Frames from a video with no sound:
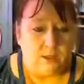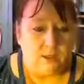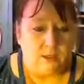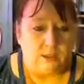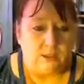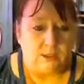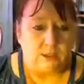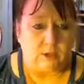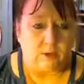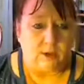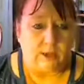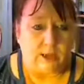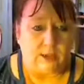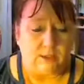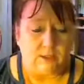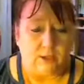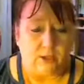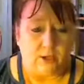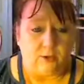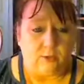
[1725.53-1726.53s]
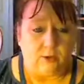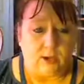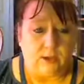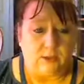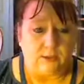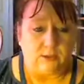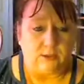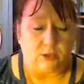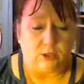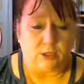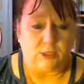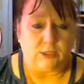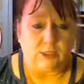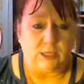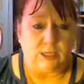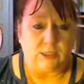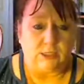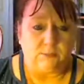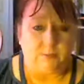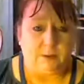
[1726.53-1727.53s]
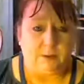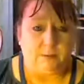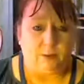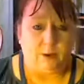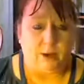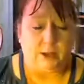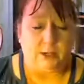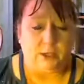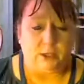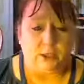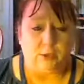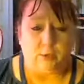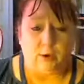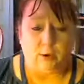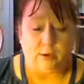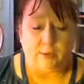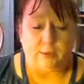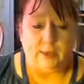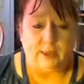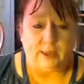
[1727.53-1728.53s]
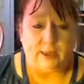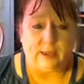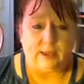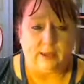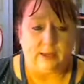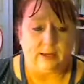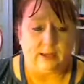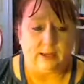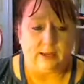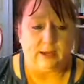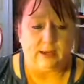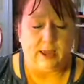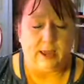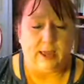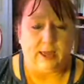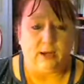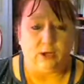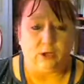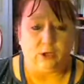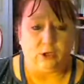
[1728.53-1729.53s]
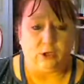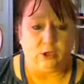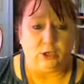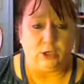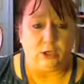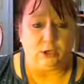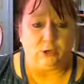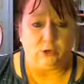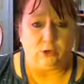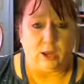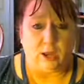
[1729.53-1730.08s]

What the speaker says: So I started teaching people how to do all that and how to look at